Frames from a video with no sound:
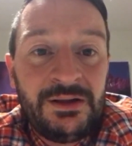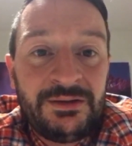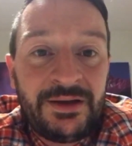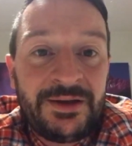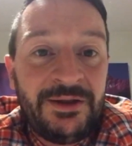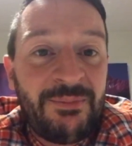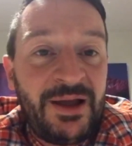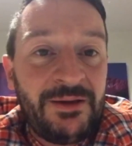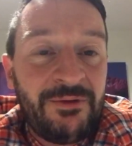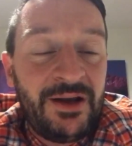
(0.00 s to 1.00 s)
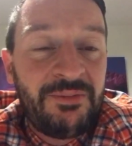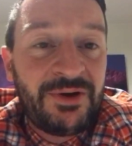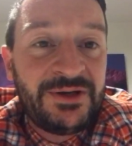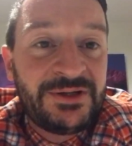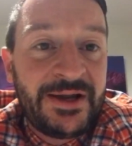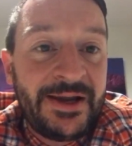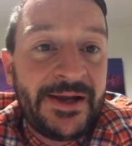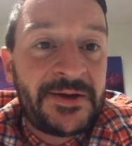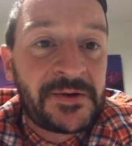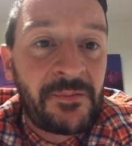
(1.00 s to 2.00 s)
Thank you, mate. Really appreciate
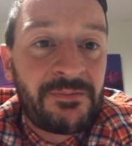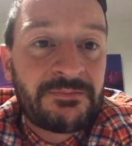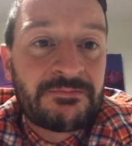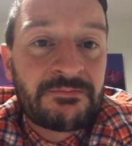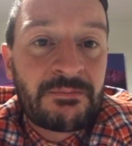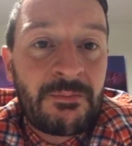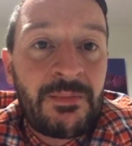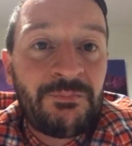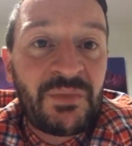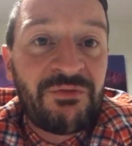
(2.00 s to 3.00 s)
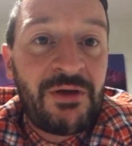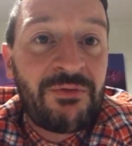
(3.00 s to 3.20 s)
it. If